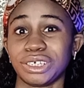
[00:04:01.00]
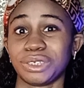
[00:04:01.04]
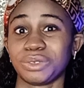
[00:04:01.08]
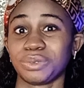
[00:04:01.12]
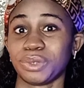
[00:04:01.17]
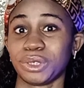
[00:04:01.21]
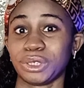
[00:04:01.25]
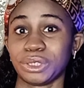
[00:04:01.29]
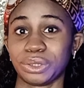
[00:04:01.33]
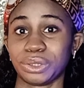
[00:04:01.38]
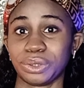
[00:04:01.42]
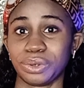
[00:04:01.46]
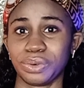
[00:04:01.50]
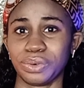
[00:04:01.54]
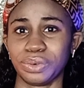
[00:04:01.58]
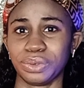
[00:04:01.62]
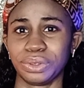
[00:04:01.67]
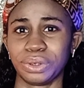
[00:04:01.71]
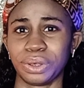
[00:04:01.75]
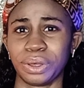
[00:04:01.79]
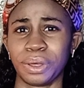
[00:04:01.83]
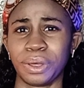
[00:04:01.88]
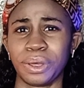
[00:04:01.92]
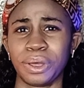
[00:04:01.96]
It was good.
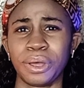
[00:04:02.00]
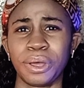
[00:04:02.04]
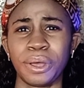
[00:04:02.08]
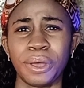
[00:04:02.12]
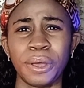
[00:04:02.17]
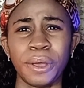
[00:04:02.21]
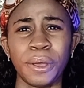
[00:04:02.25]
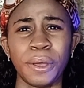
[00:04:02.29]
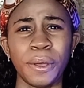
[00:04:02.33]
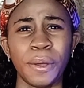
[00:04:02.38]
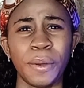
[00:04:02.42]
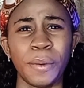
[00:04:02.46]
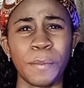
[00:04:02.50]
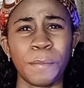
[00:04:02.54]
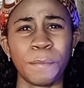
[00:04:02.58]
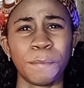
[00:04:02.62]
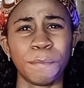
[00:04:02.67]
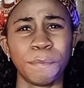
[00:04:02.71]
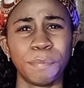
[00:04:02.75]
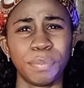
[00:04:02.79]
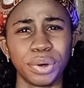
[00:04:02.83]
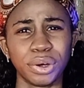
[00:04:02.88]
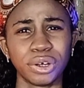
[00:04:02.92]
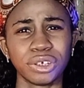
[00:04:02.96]

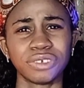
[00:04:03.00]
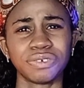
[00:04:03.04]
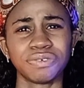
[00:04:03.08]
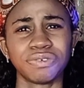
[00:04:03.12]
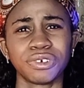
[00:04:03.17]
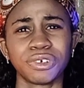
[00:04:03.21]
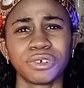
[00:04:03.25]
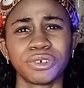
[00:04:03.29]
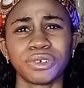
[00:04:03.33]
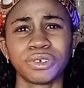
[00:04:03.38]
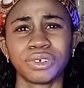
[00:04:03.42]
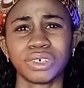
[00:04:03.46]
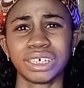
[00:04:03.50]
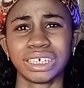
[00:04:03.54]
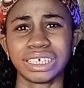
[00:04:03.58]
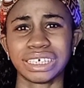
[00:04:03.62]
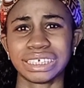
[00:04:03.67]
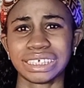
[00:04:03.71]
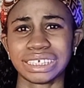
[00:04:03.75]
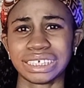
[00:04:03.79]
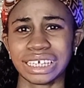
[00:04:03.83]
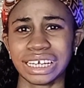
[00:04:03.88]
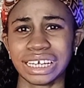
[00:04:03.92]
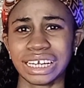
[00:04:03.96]
But for
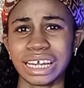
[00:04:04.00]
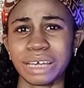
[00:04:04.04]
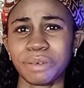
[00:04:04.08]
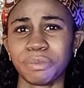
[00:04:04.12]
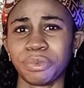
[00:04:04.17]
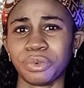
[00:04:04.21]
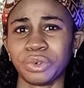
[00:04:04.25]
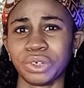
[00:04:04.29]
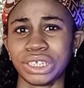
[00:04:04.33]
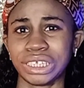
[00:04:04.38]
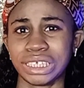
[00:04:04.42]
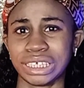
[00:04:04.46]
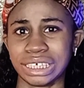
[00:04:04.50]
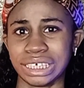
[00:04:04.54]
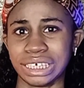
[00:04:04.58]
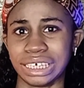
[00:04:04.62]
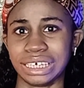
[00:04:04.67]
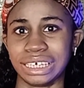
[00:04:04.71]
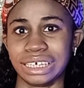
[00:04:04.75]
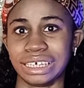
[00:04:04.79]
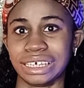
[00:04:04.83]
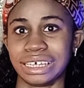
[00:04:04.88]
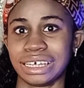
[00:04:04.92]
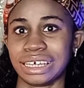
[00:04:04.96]
a
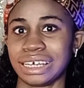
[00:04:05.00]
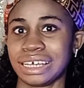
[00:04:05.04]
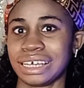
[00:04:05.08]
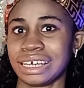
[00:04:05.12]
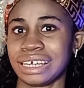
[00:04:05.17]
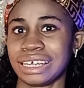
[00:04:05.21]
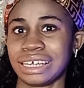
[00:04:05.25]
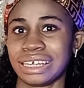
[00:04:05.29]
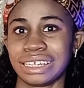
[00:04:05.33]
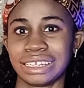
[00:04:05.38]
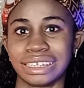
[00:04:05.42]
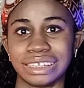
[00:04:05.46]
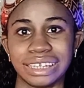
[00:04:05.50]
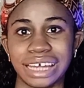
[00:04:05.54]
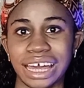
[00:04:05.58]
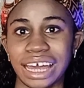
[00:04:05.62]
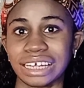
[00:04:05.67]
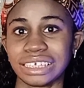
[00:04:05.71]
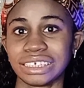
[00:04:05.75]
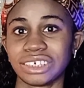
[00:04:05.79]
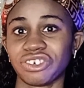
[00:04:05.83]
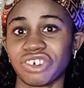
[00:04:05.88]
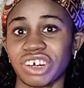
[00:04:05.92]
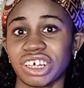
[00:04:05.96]
celebrity,
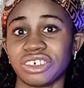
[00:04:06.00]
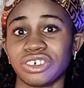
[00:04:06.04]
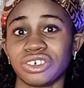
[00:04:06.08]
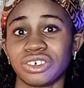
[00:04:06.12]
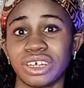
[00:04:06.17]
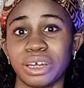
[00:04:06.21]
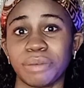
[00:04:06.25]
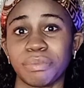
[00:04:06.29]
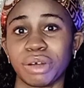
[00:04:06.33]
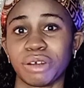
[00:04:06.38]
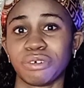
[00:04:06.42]
that traditional